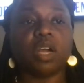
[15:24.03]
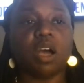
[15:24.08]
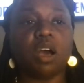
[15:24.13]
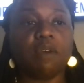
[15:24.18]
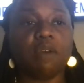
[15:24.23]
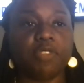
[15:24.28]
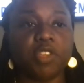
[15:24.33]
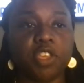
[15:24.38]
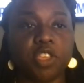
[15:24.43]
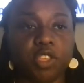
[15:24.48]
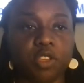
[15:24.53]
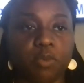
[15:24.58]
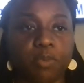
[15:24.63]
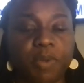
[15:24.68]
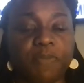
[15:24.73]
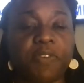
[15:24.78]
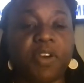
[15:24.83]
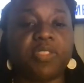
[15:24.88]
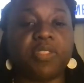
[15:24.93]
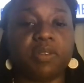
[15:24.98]
of the
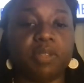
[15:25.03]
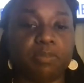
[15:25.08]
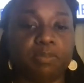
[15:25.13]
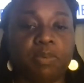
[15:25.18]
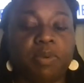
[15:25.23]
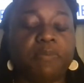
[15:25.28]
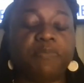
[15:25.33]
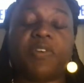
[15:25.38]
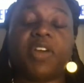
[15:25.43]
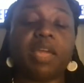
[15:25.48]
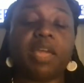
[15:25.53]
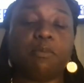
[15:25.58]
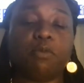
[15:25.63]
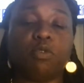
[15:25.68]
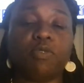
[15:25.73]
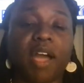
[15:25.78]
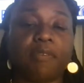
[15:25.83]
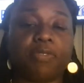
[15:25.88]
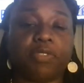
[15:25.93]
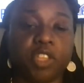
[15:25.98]
before they
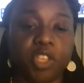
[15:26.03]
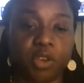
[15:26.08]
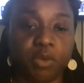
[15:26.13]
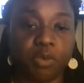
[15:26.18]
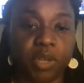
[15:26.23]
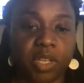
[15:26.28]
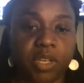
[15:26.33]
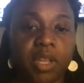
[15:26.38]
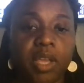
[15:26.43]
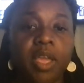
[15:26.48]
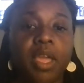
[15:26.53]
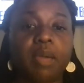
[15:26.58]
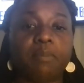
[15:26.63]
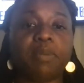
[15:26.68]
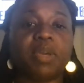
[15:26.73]
move out the unit,